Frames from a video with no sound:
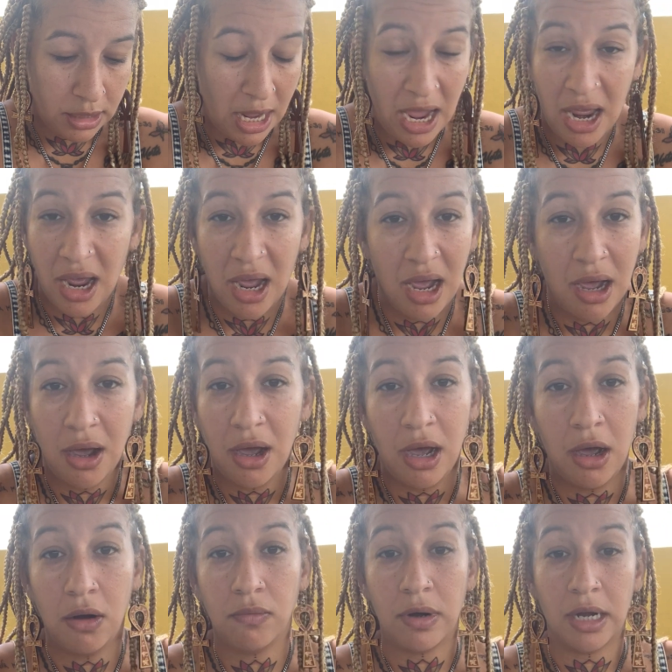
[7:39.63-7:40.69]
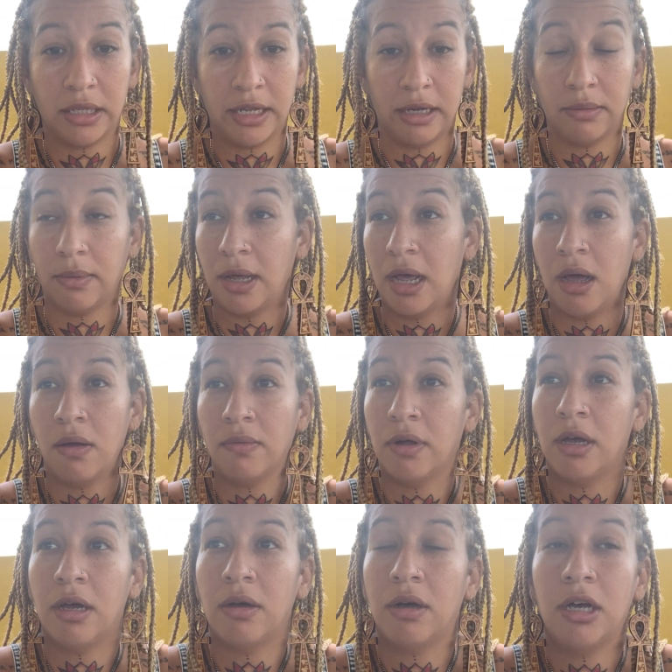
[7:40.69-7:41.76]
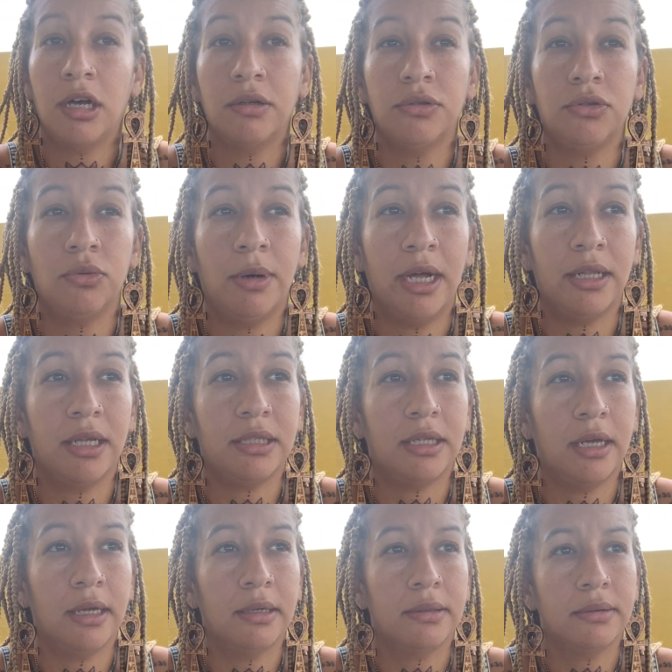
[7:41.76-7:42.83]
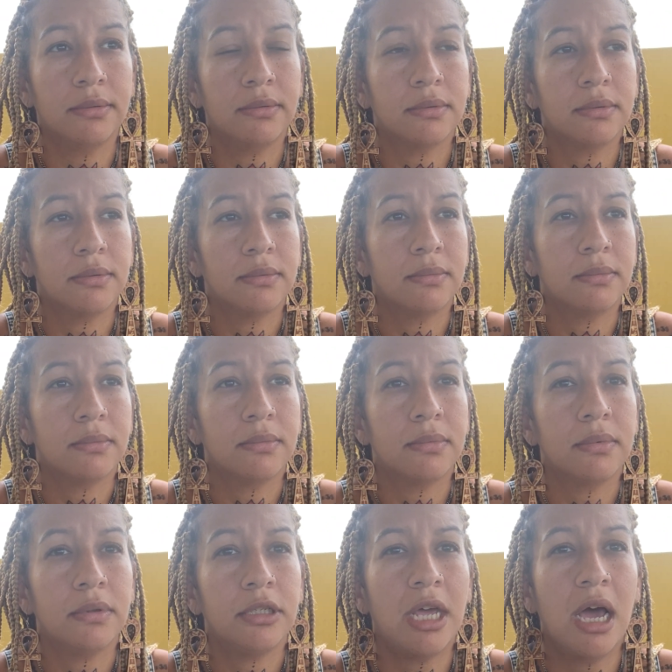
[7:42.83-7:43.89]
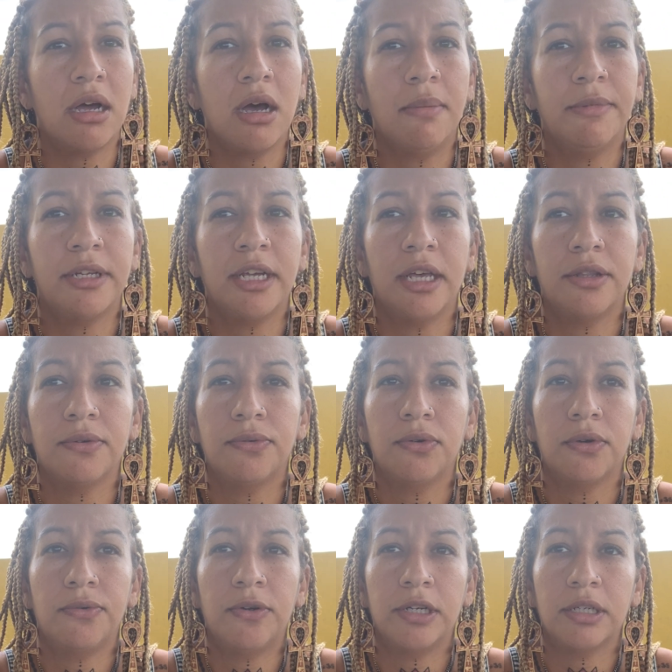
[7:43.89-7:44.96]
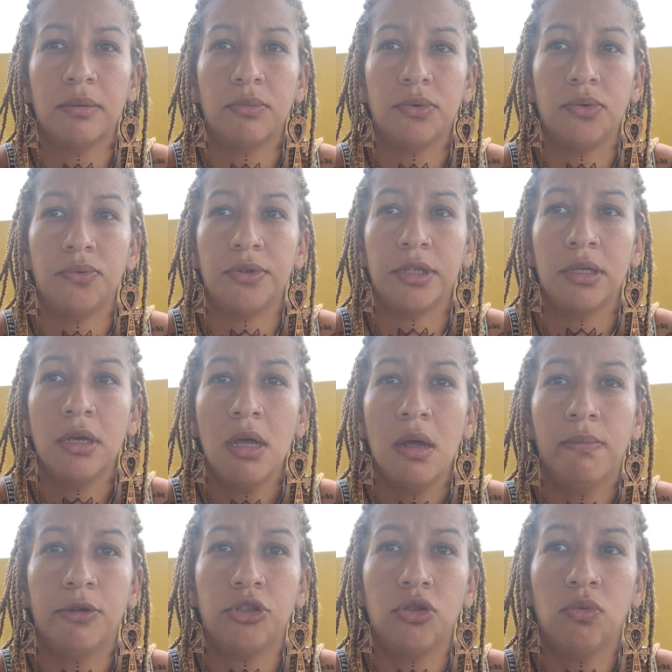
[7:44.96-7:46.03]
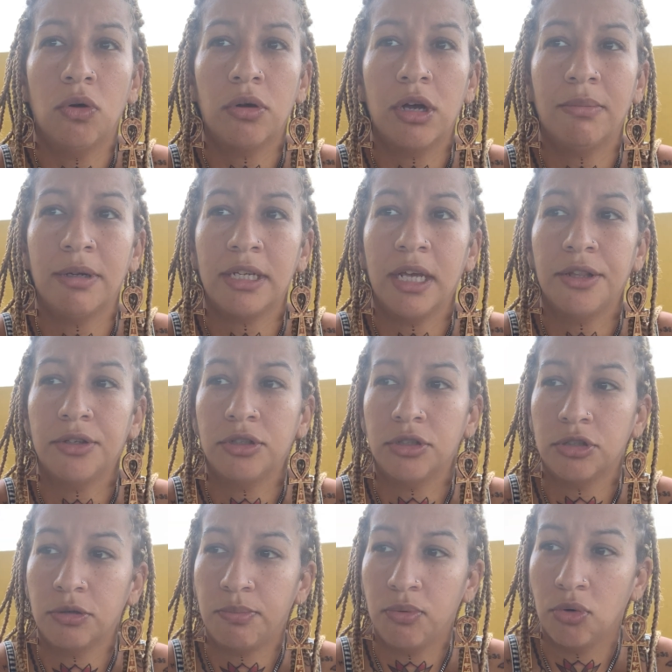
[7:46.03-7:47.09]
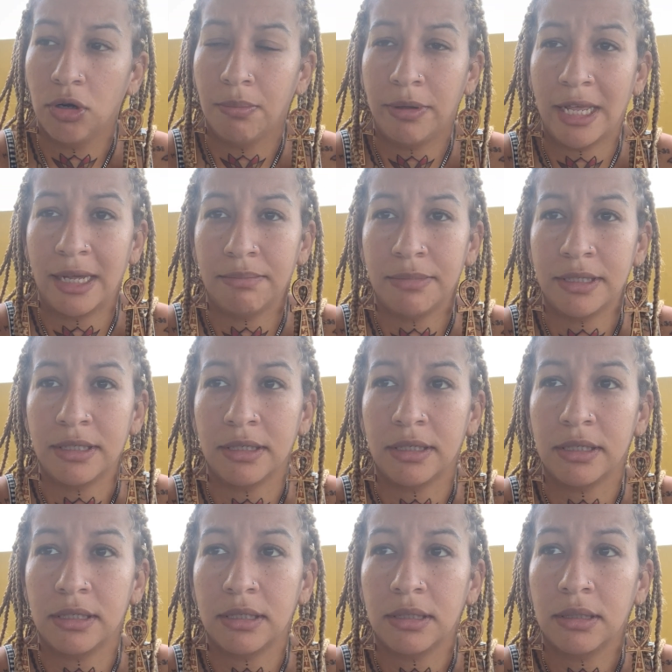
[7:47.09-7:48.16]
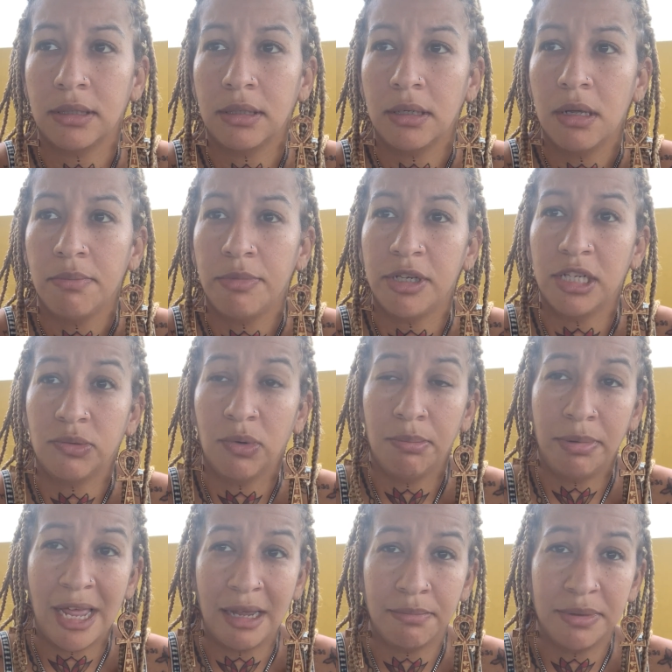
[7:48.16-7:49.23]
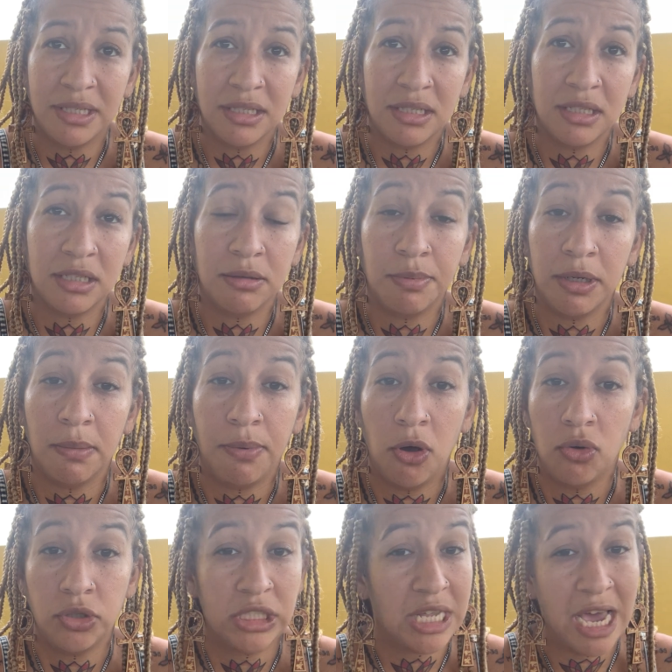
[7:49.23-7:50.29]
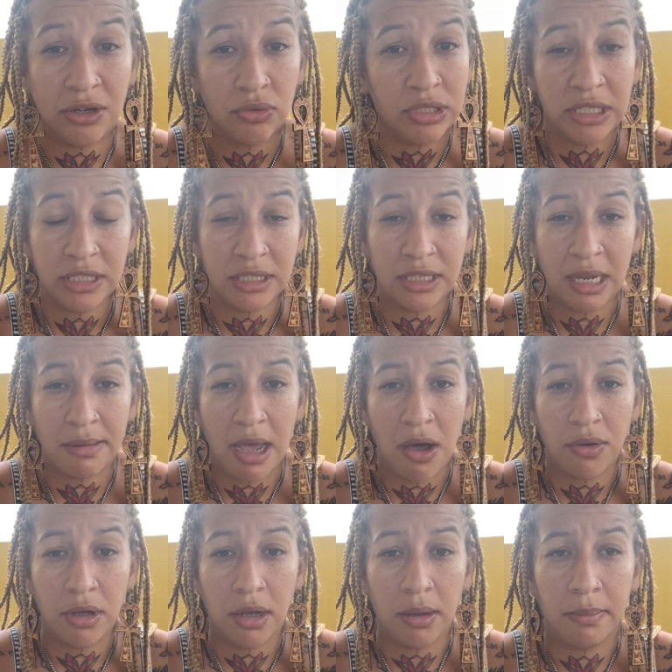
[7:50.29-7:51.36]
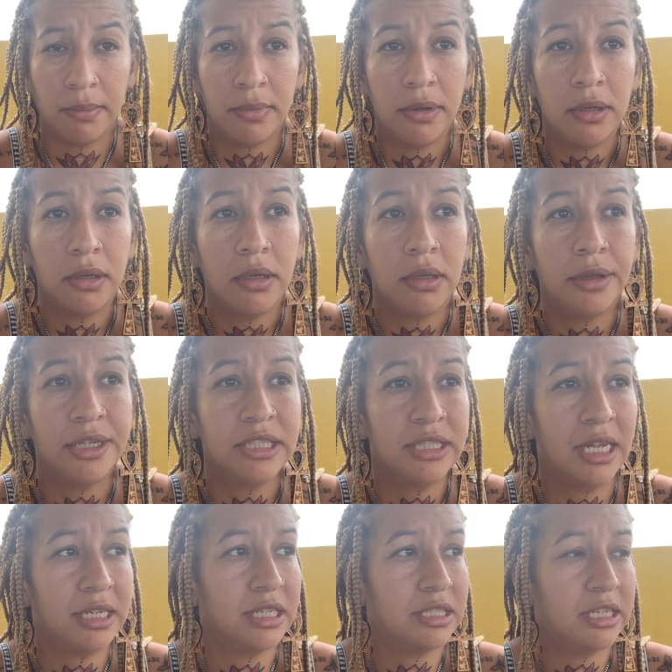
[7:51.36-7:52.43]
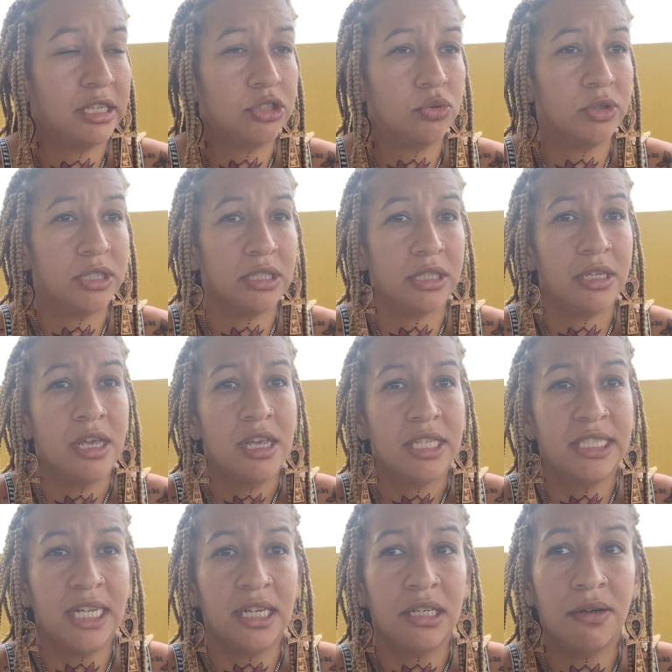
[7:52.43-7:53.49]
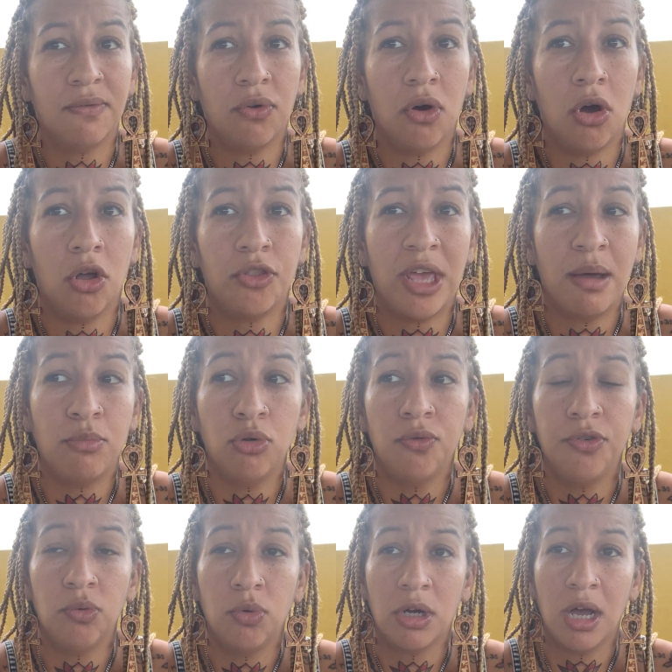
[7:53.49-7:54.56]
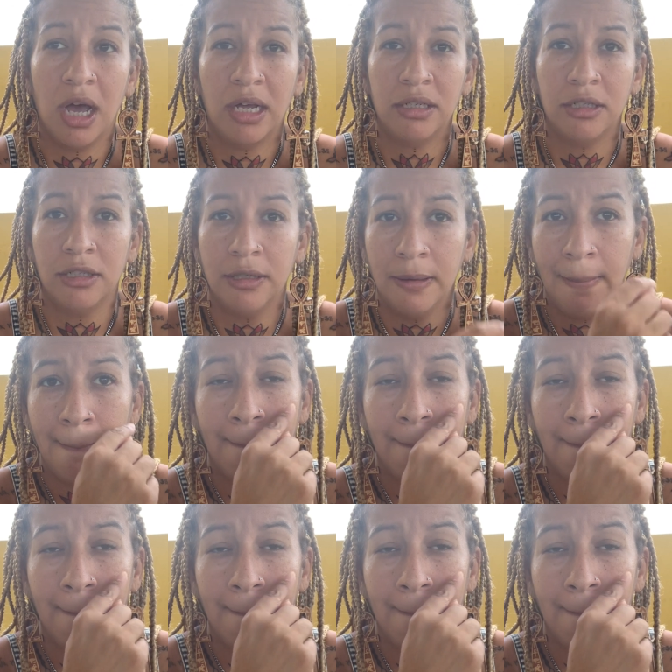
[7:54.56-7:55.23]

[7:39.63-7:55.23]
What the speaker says: I don't do mine like that. Y'all come together for a fucking movie, but you won't come together to support a Black business. Because when Black businesses is being posted, I don't see the same outcome. Let's not get that twisted. Second of all, that movie Wakanda,